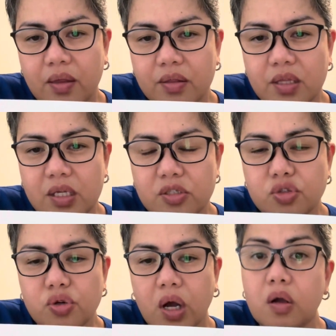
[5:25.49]
this
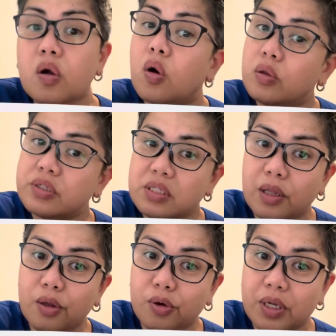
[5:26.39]
drug called
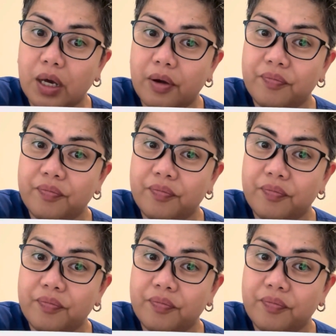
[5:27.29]
Xeloda.